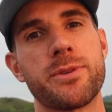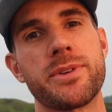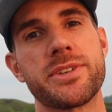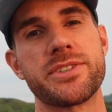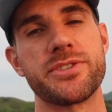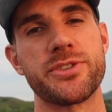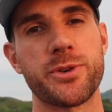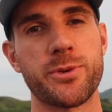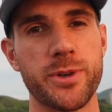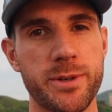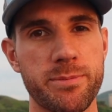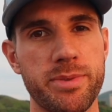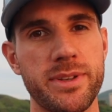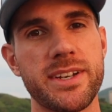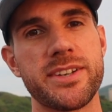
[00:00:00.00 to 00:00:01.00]
whether it's in your
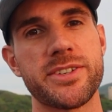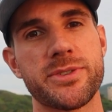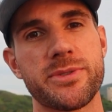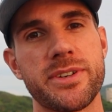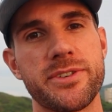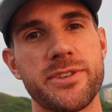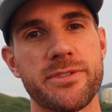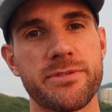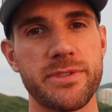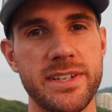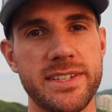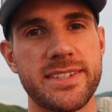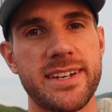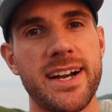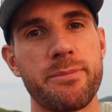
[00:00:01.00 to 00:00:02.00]
workplace or in your
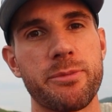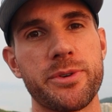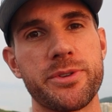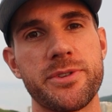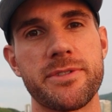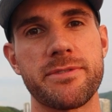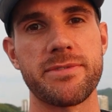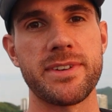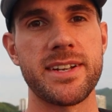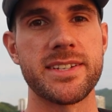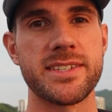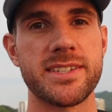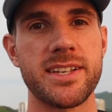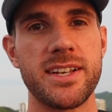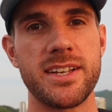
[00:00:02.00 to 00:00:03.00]
free time with your
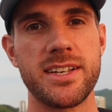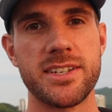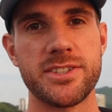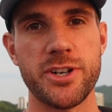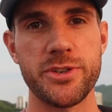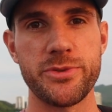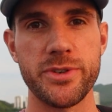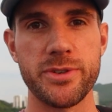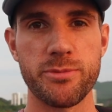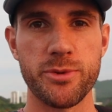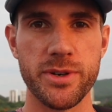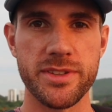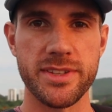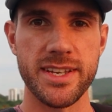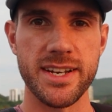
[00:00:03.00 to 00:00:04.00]
friends. Start doing
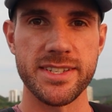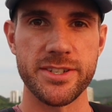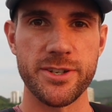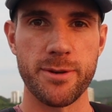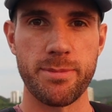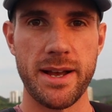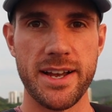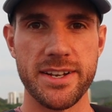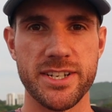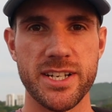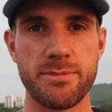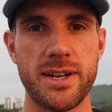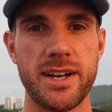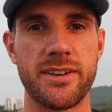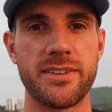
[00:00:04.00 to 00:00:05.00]
more things that you're
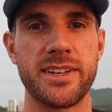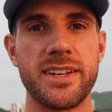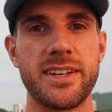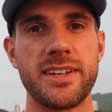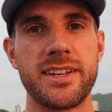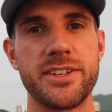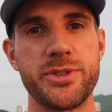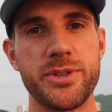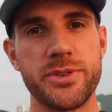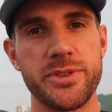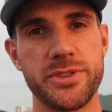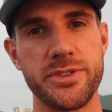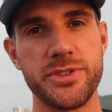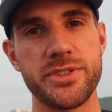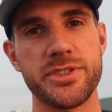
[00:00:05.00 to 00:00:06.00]
passionate about and
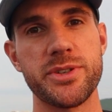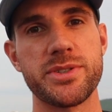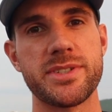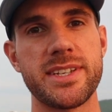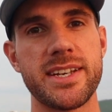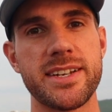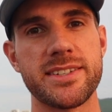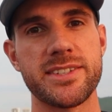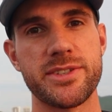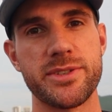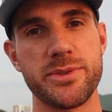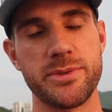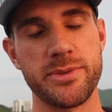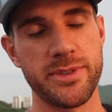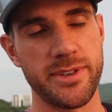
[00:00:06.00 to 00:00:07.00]
using those things
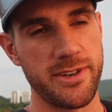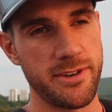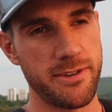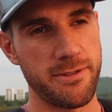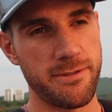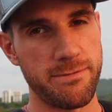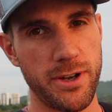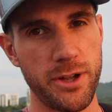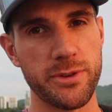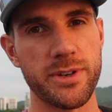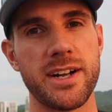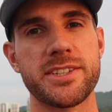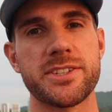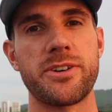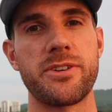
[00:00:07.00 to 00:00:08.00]
to follow
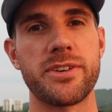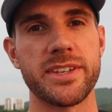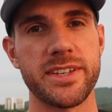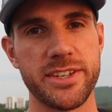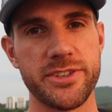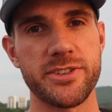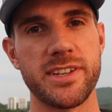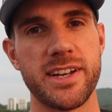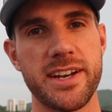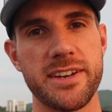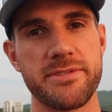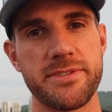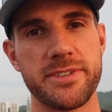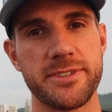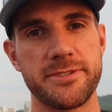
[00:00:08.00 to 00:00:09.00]
God's calling in your
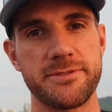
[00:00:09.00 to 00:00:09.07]
life.